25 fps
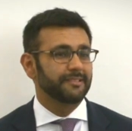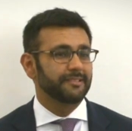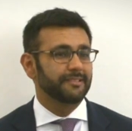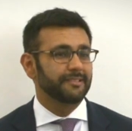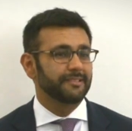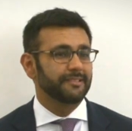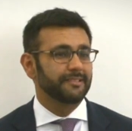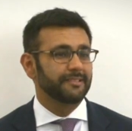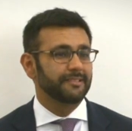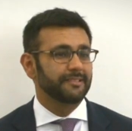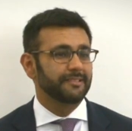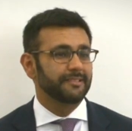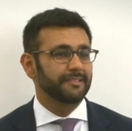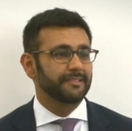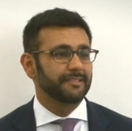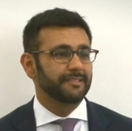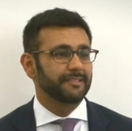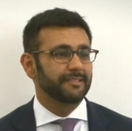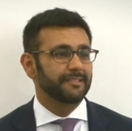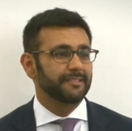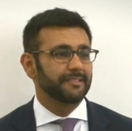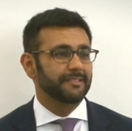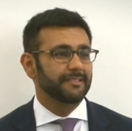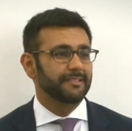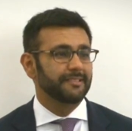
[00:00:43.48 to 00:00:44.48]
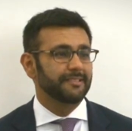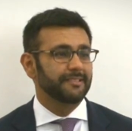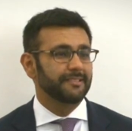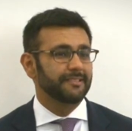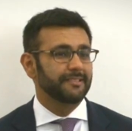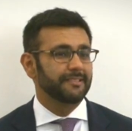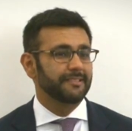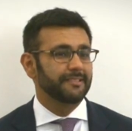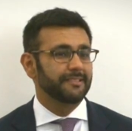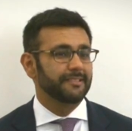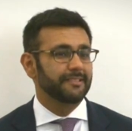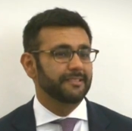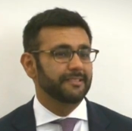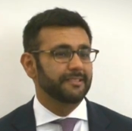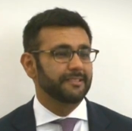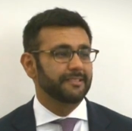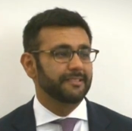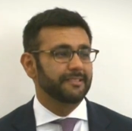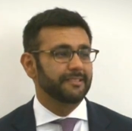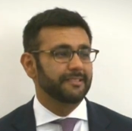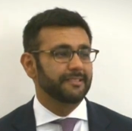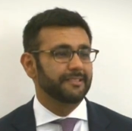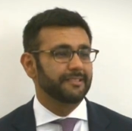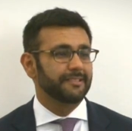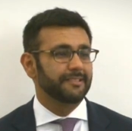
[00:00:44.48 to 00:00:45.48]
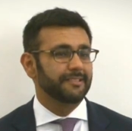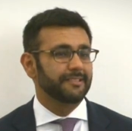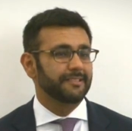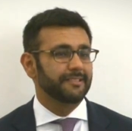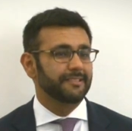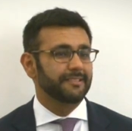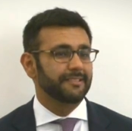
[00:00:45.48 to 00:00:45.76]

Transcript: No one is speaking in this clip.